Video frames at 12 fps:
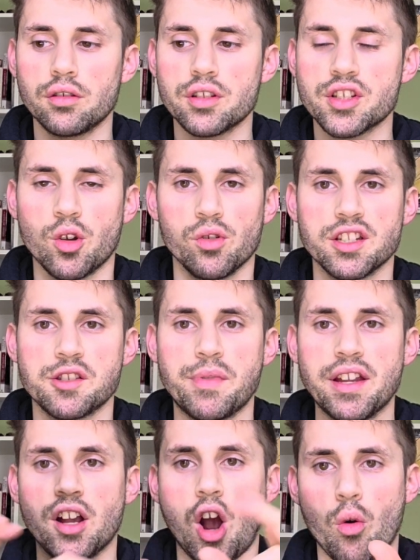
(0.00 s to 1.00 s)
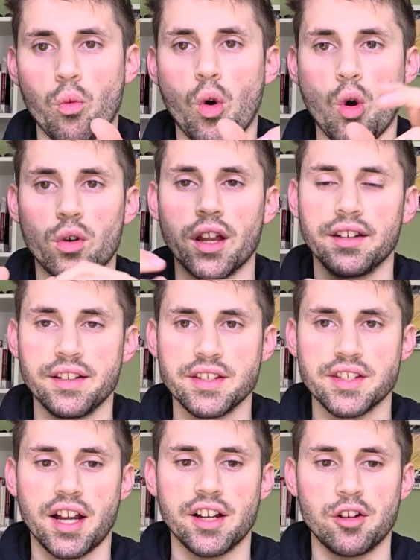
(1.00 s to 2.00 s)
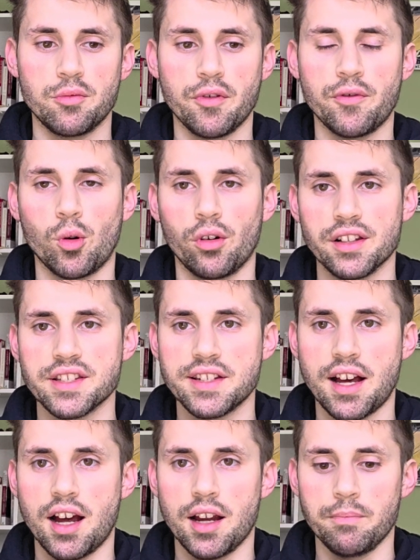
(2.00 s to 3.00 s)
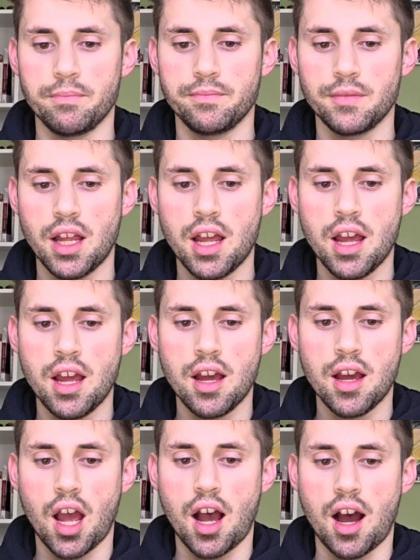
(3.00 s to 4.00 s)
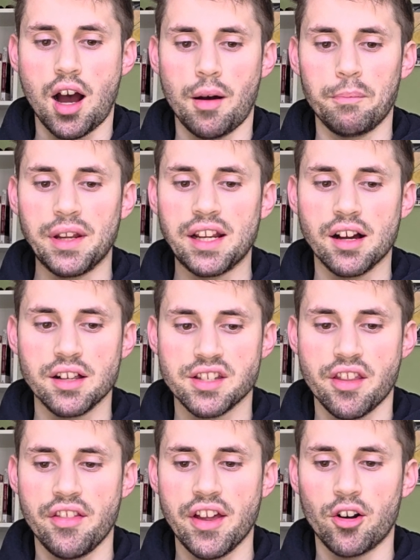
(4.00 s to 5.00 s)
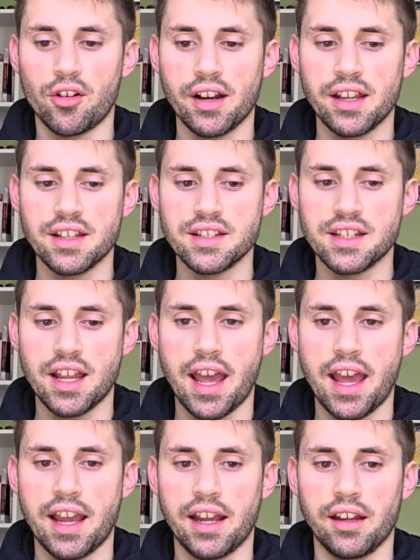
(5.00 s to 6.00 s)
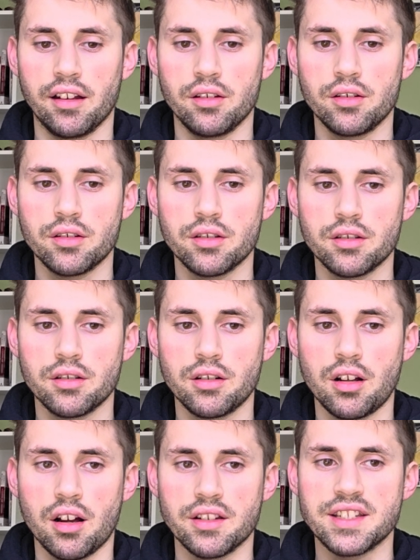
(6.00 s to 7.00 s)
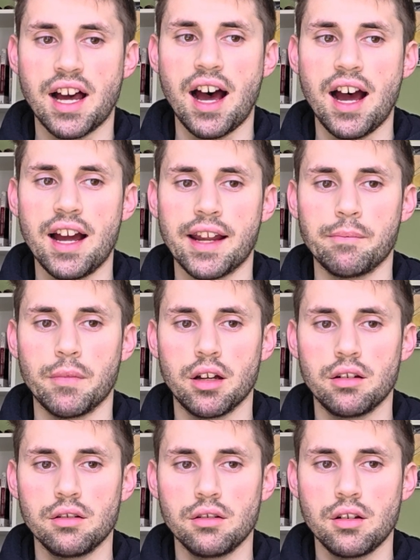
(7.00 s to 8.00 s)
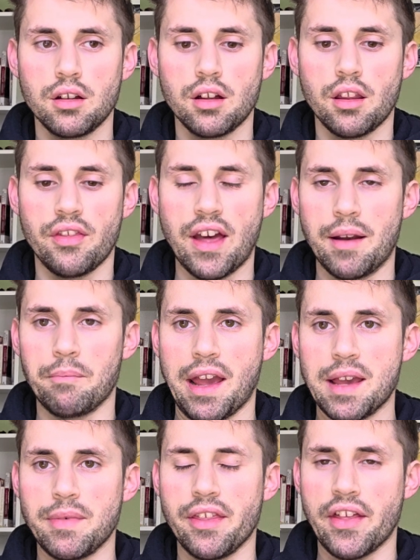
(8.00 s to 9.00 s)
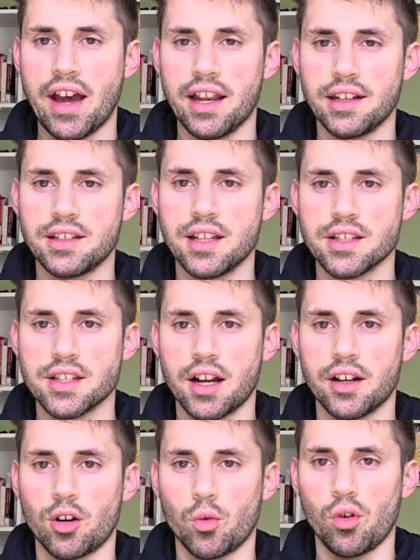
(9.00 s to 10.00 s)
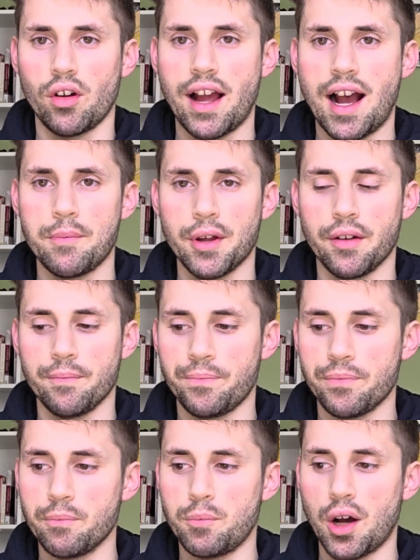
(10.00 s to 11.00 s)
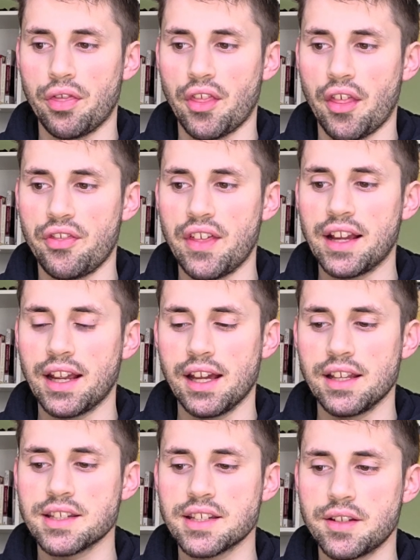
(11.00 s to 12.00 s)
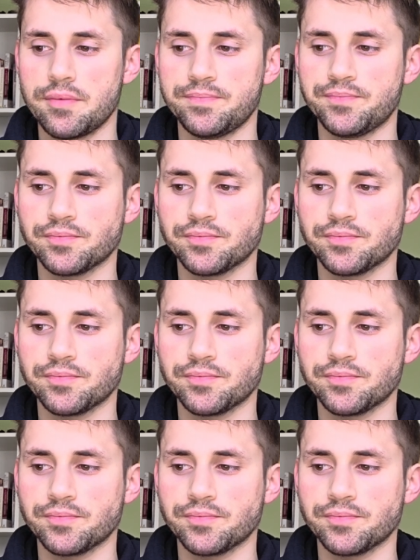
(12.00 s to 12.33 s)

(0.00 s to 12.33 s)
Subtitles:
so to speak, awoken desire before it's time. Because there is a time that maybe that desire will happen. But the thing is,